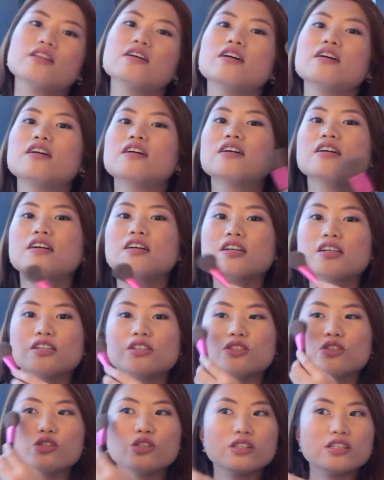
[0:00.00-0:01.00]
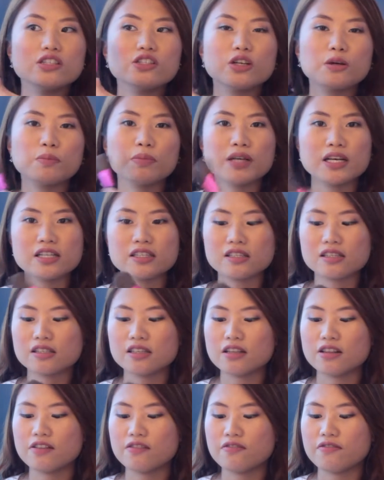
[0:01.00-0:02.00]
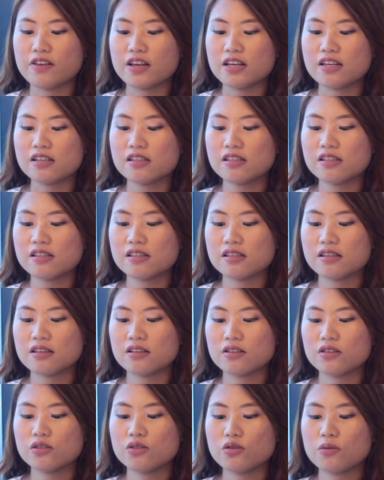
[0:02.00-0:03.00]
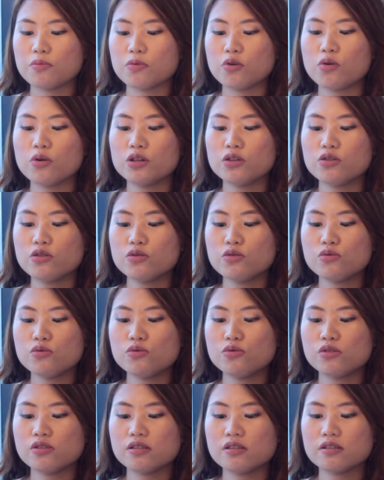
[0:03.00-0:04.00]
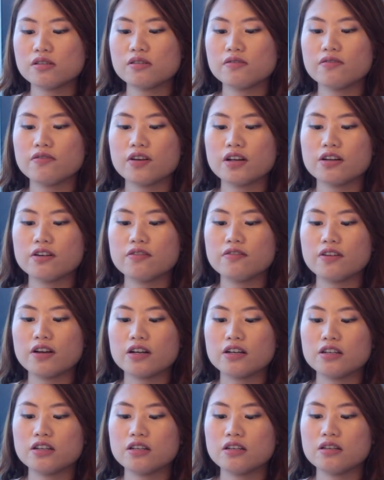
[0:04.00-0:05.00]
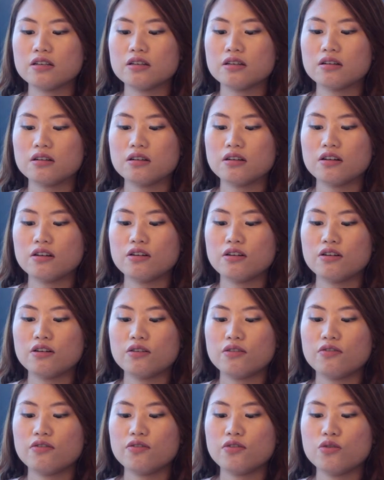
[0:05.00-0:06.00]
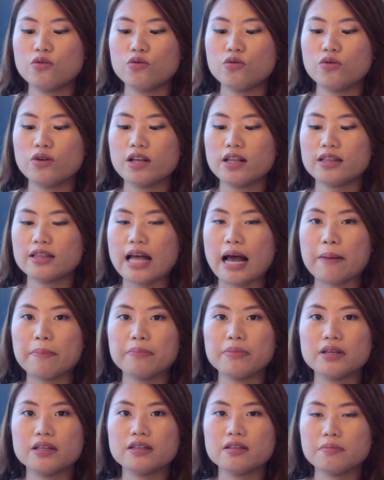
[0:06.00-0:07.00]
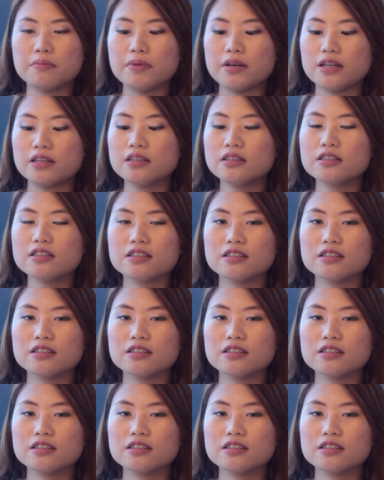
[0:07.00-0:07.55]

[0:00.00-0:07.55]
the strategic places in the face. So I'm going to use very few and tap it a bit.